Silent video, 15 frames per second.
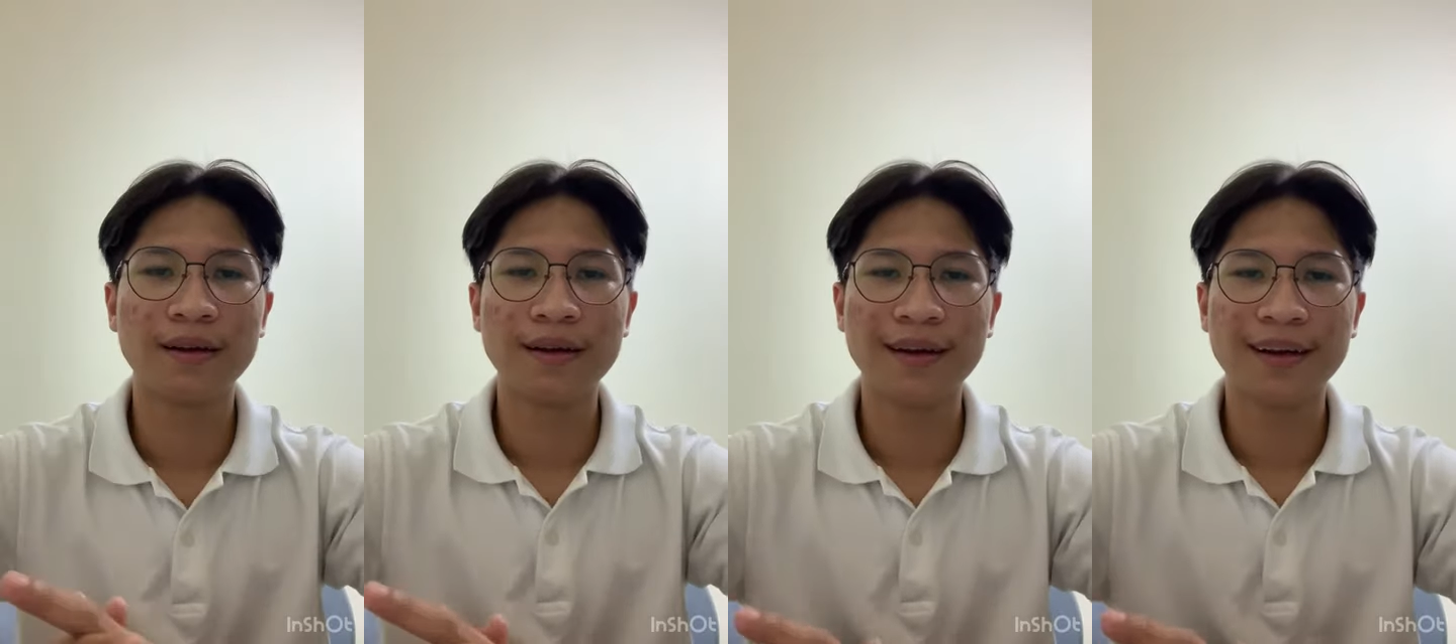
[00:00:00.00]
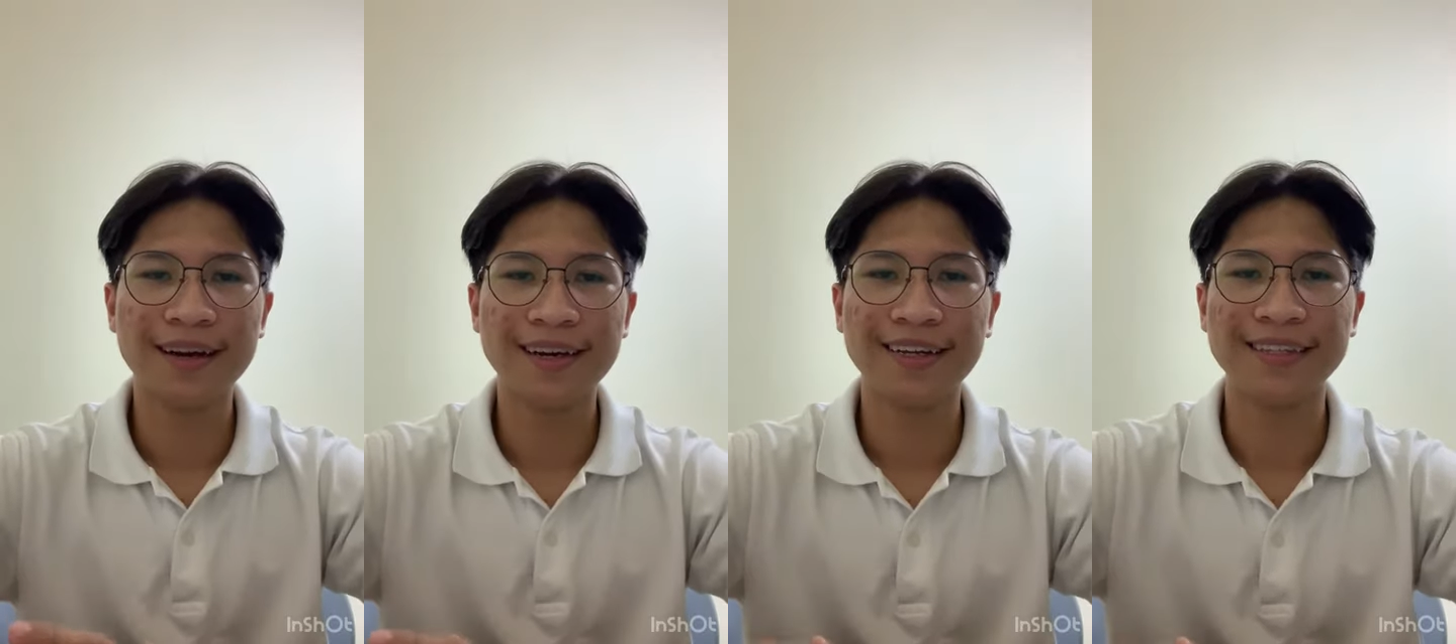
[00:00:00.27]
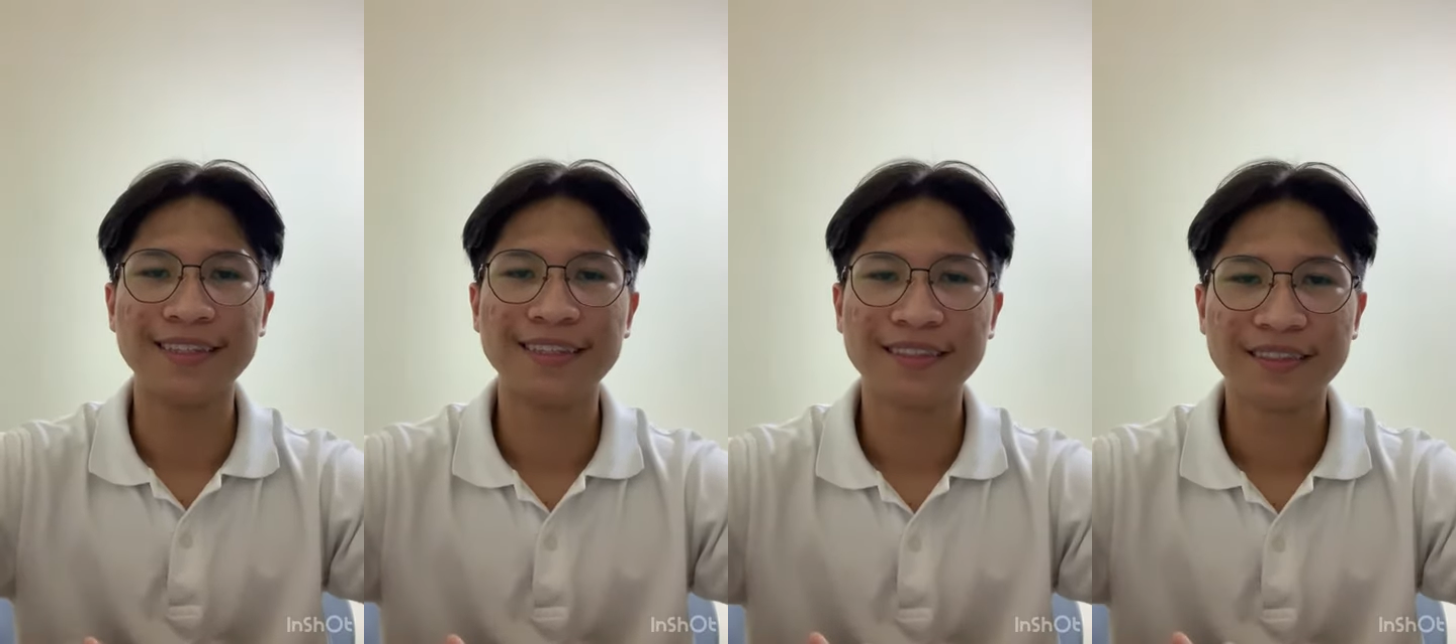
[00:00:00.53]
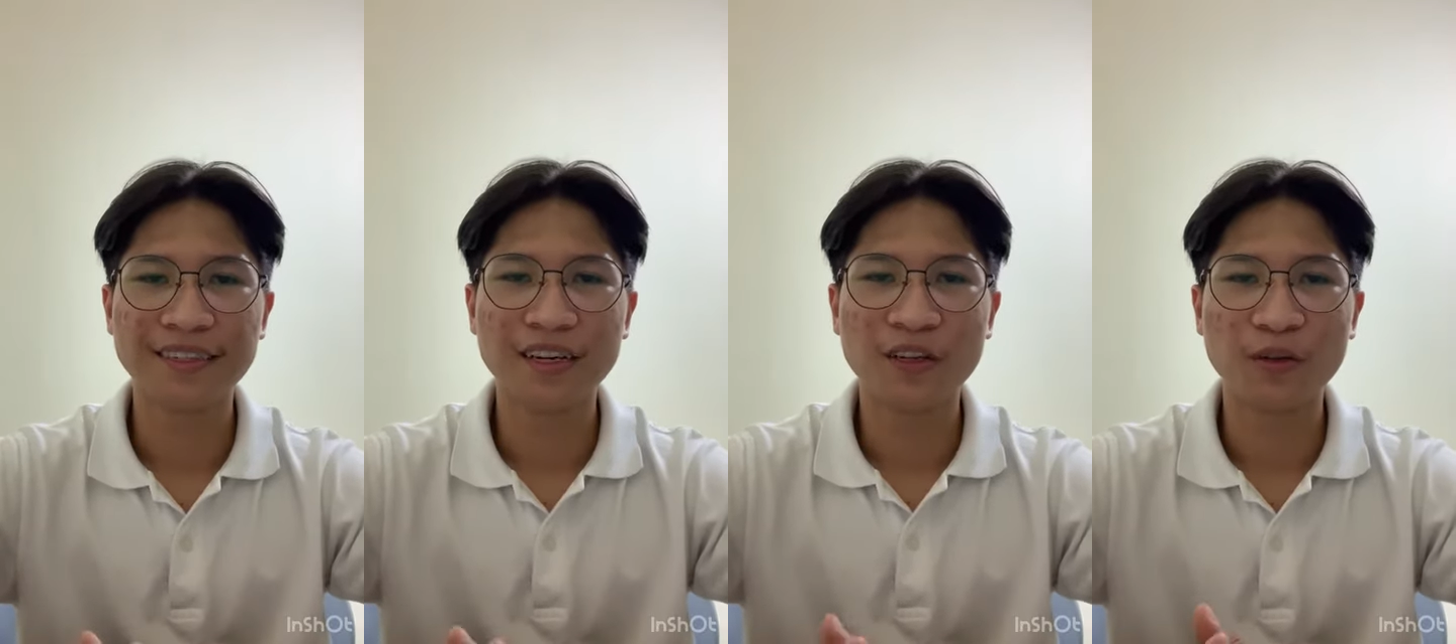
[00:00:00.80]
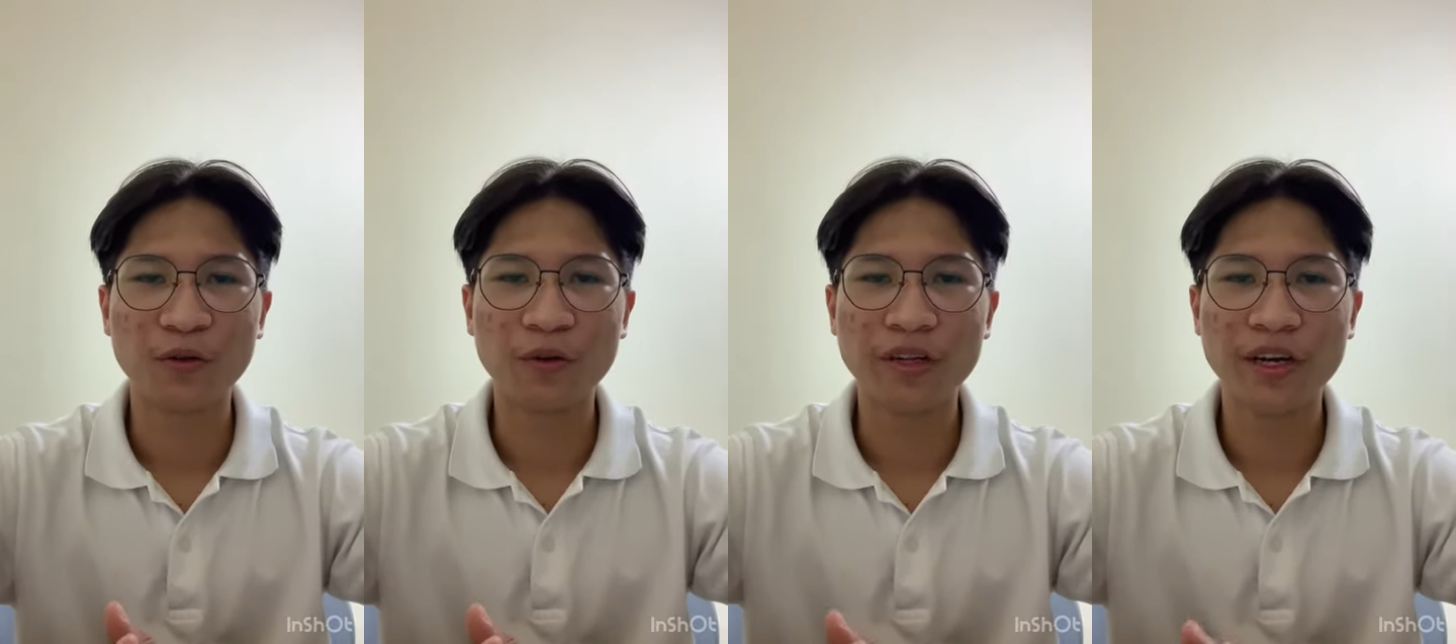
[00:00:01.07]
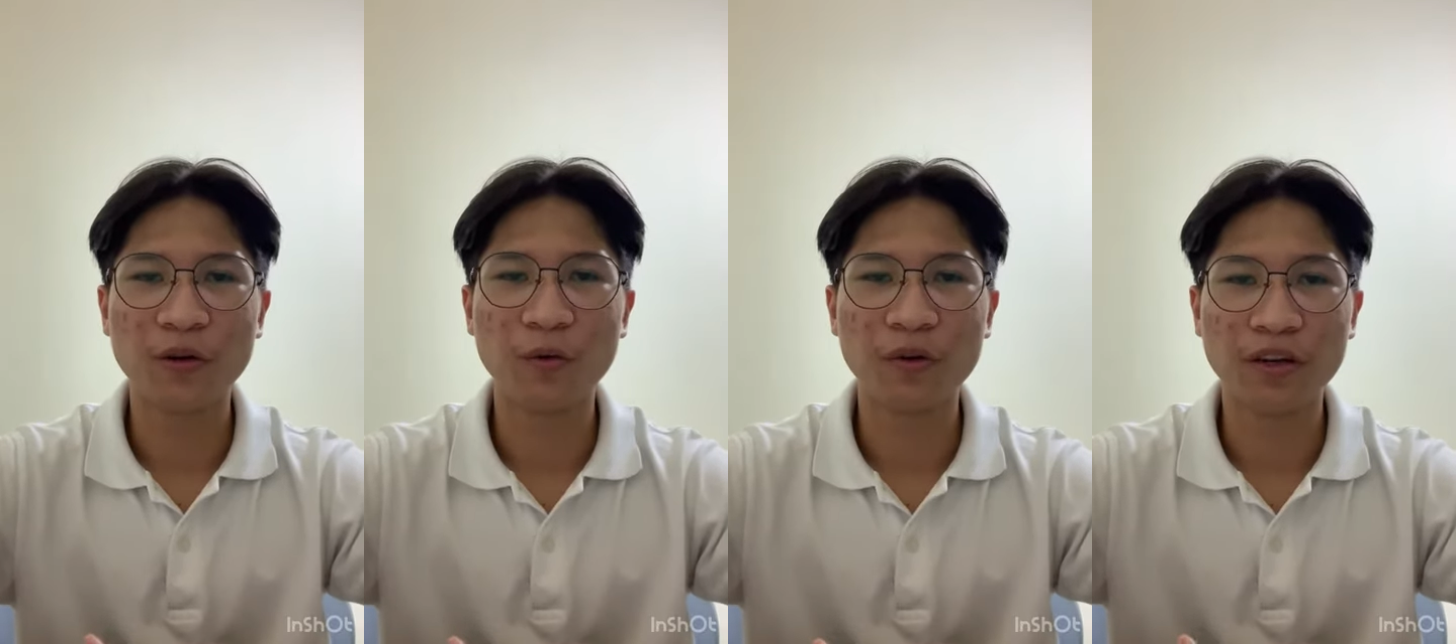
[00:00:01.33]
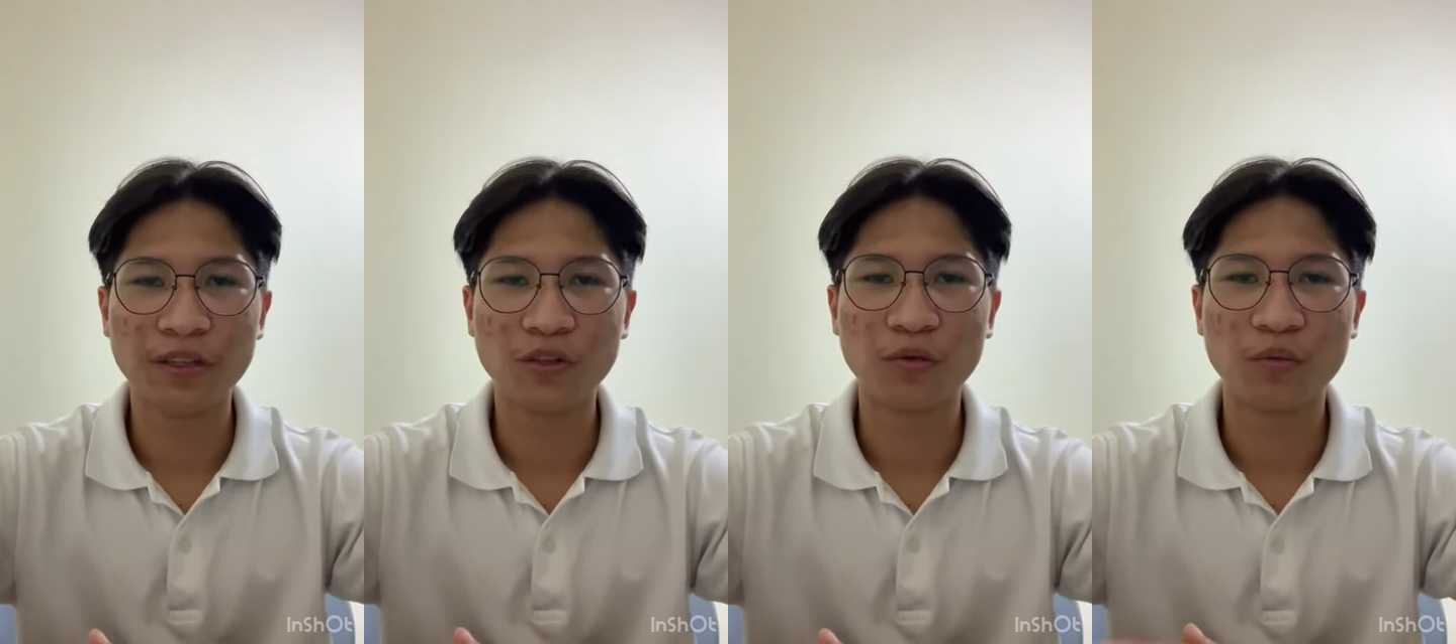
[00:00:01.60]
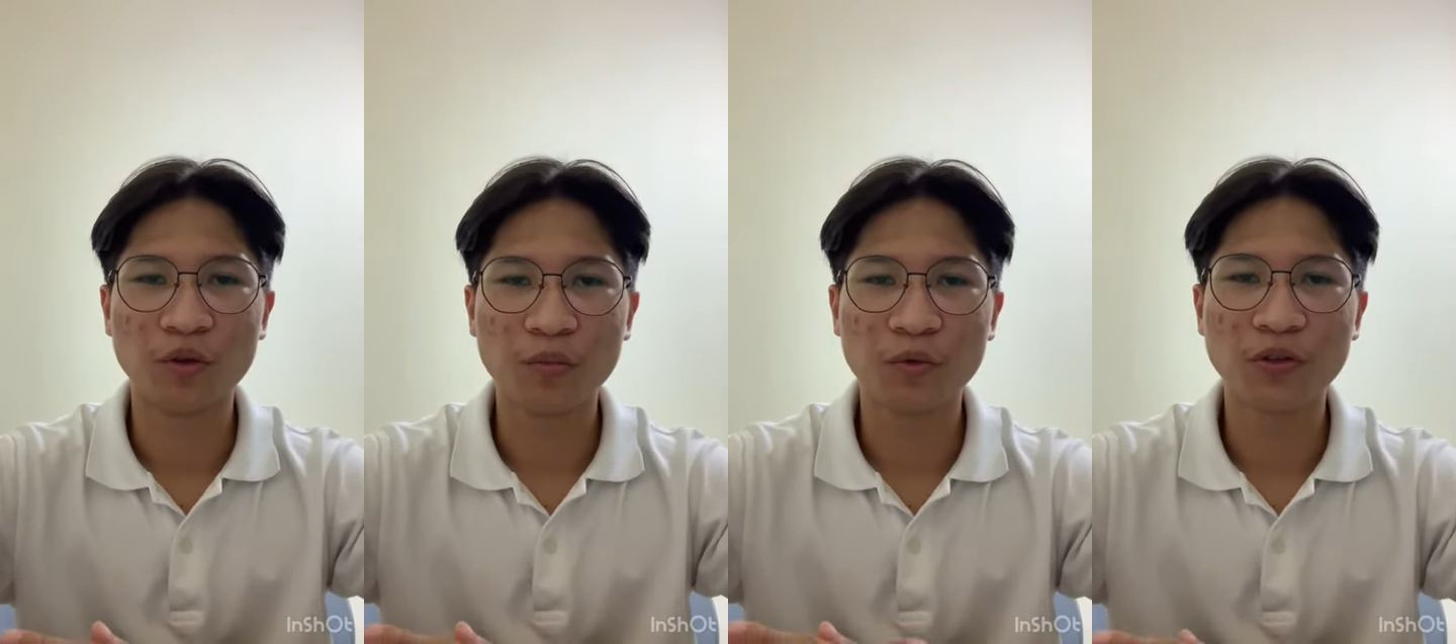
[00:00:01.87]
Hi, today I would like to propose